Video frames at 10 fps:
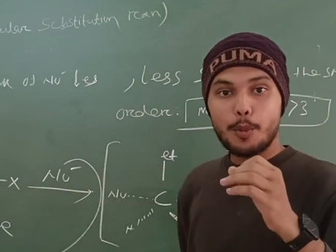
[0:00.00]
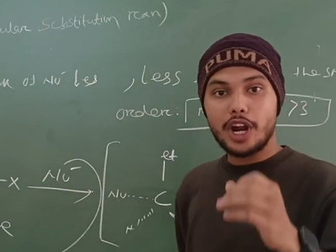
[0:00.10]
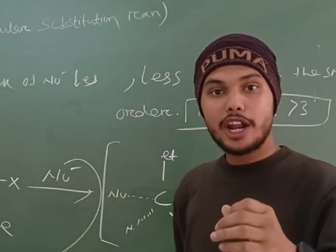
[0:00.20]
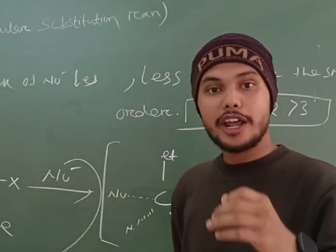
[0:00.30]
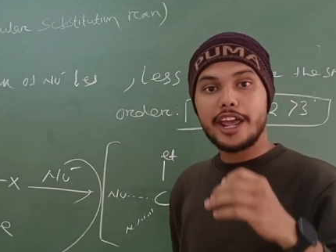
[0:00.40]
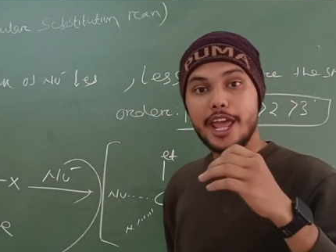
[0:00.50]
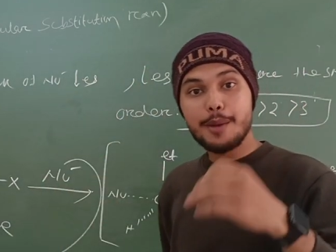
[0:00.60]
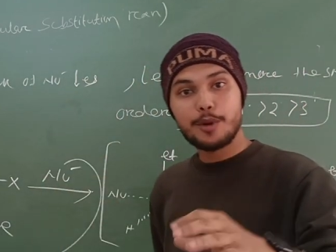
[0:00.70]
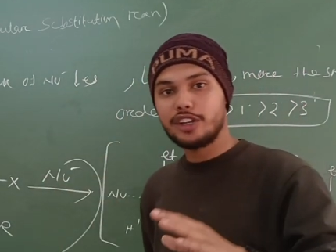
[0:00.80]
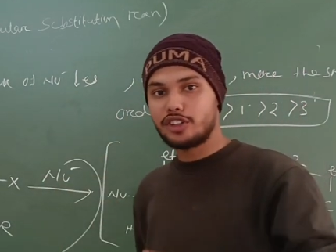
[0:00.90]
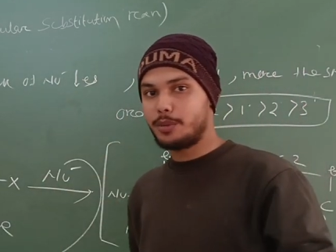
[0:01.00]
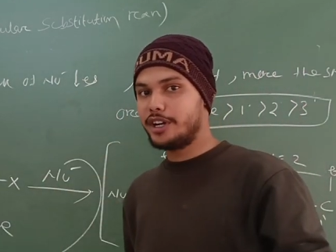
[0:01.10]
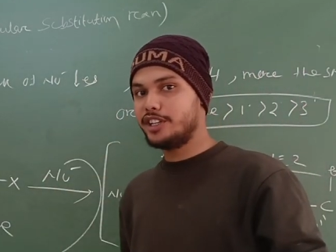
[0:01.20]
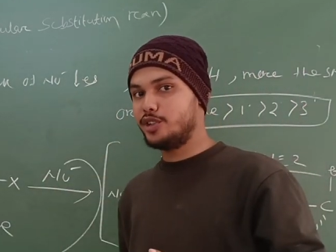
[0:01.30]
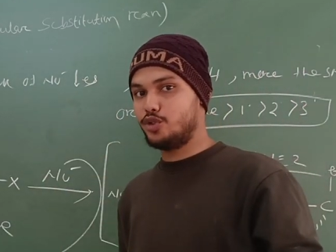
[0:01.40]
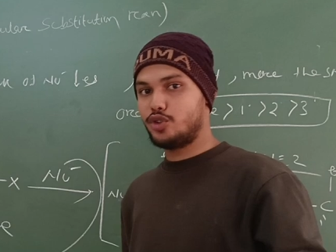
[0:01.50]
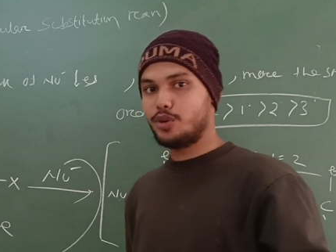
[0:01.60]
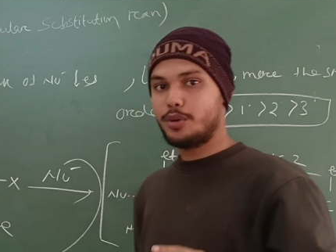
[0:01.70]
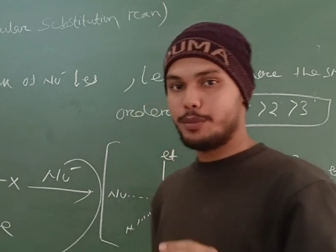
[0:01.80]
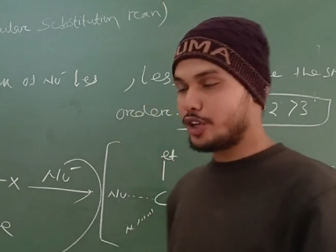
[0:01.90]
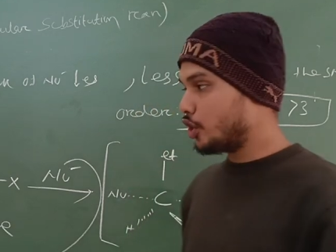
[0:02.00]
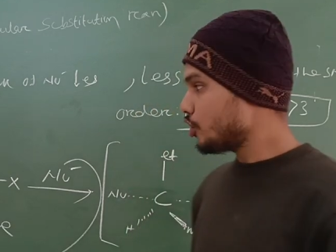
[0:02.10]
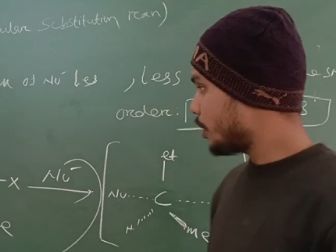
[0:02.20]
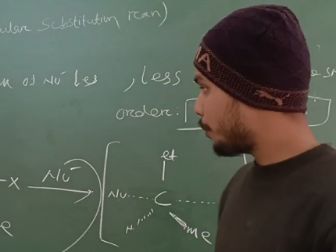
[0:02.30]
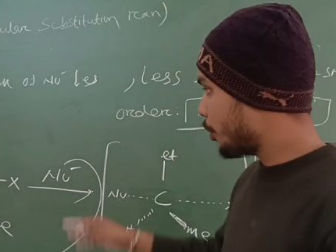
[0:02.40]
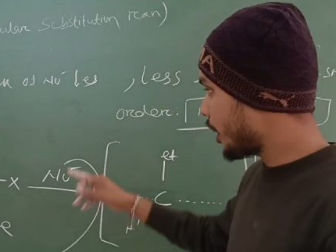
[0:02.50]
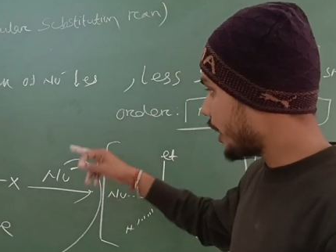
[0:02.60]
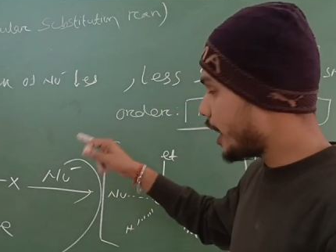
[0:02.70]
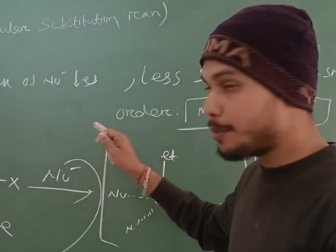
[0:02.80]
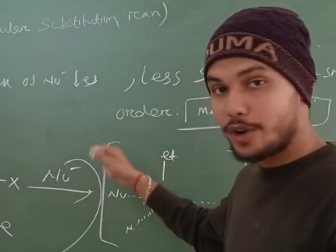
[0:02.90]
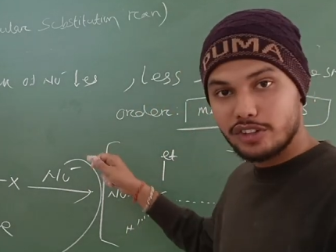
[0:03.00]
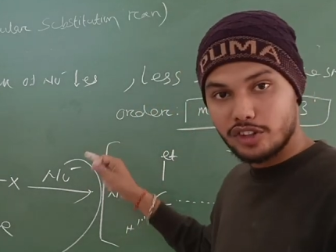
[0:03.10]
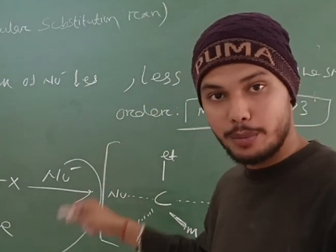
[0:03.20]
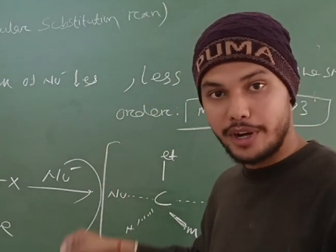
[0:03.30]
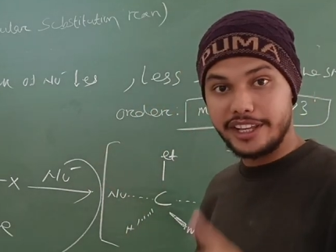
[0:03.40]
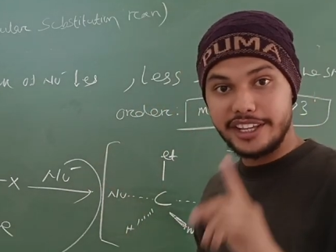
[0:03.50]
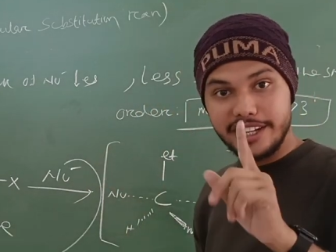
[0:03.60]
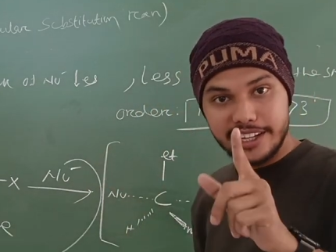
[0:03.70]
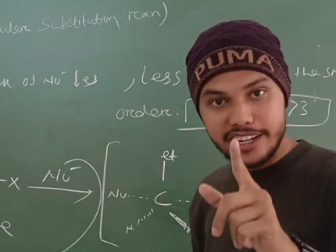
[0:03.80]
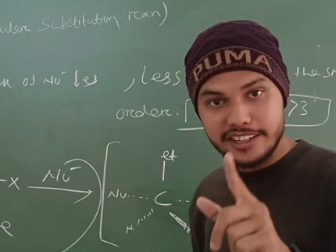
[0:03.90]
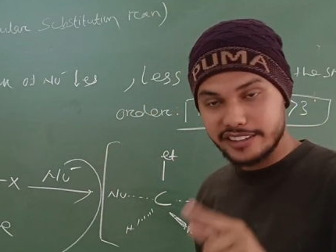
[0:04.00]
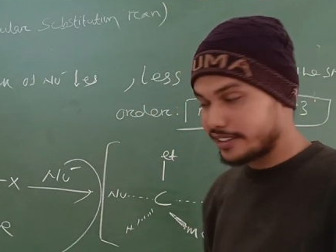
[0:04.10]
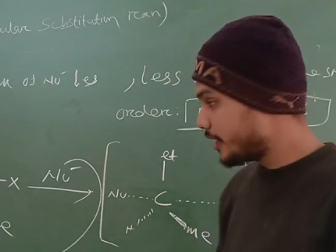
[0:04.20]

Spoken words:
polar aprotic solvent is used because the polar aprotic solvent increases